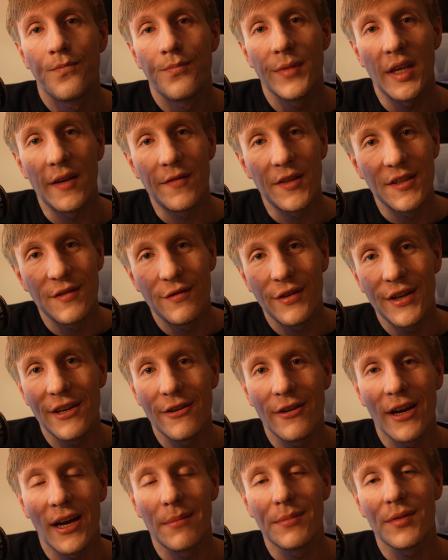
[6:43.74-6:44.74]
If this video
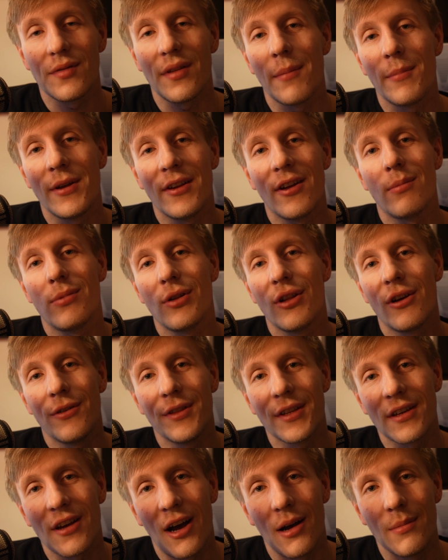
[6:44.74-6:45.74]
helped, let me know below in
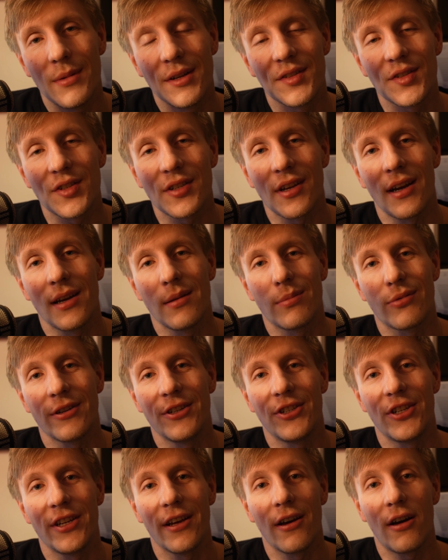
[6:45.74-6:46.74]
the comments. I
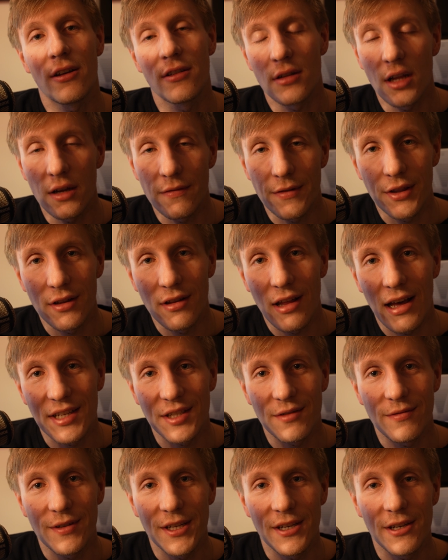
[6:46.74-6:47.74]
appreciate all the love on the
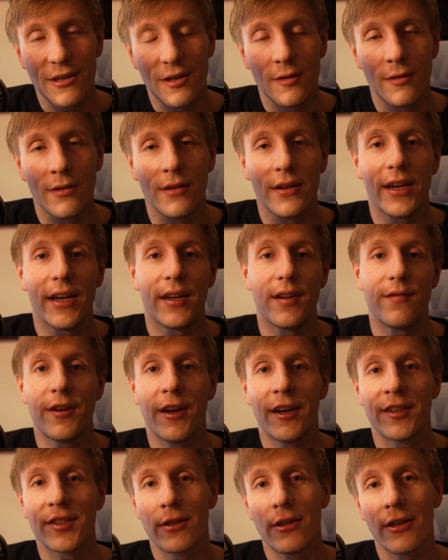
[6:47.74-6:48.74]
last video. And if you
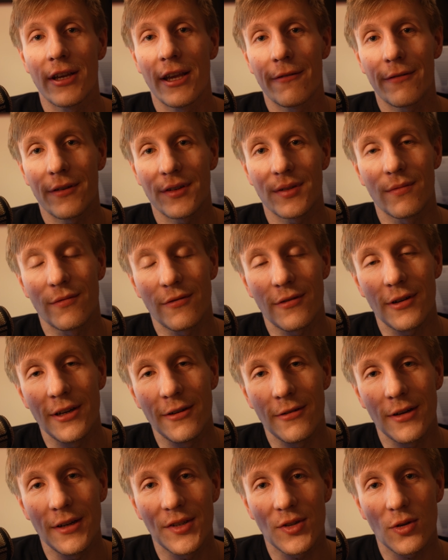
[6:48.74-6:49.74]
guys are looking for some free
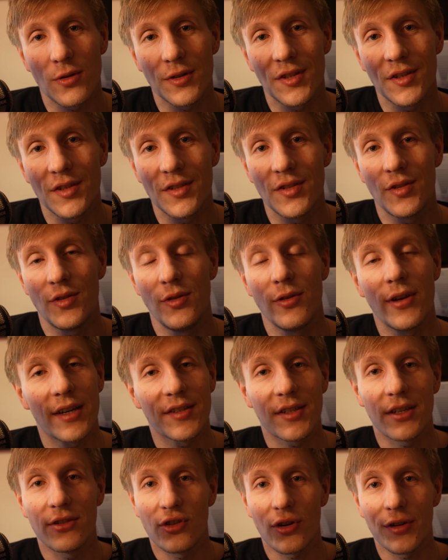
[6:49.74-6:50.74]
resources, you guys
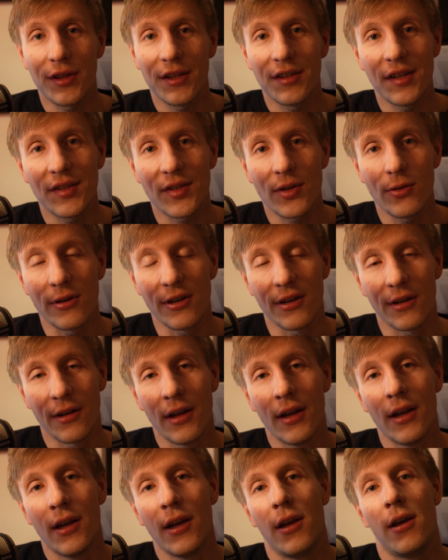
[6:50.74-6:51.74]
can join the Discord.
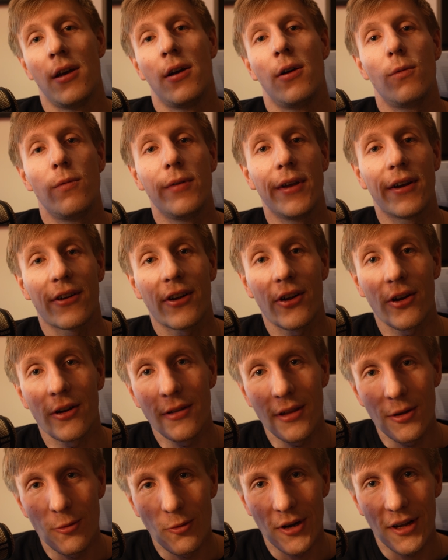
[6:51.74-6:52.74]
We are
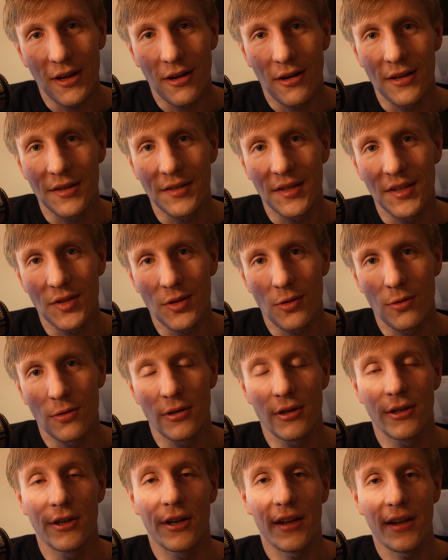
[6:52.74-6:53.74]
currently working on a
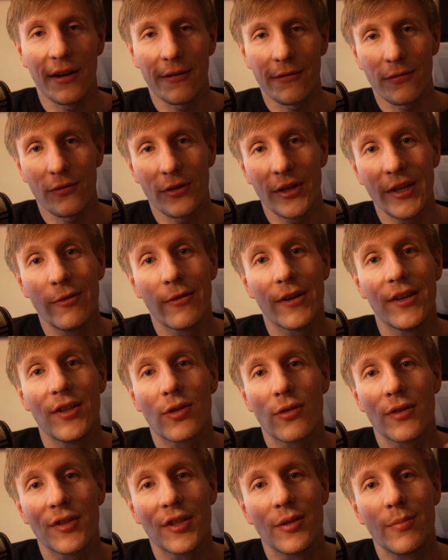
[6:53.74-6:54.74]
Discord free
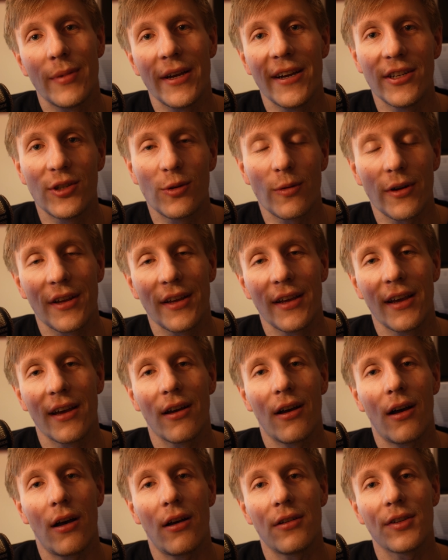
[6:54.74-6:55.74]
resources page where you can get
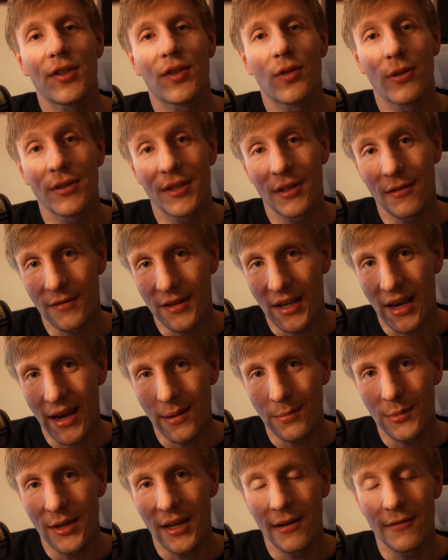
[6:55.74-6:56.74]
all sorts of
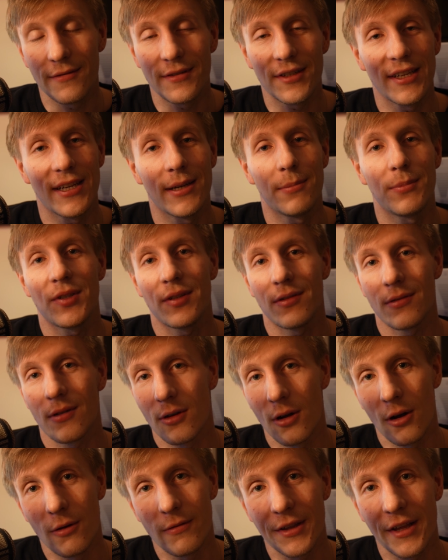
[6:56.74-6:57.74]
game dev tips
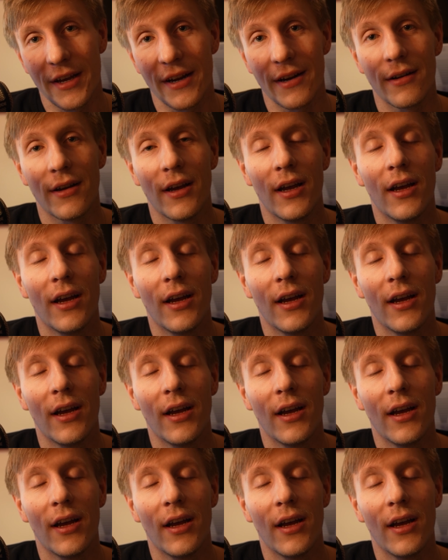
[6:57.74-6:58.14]
over there.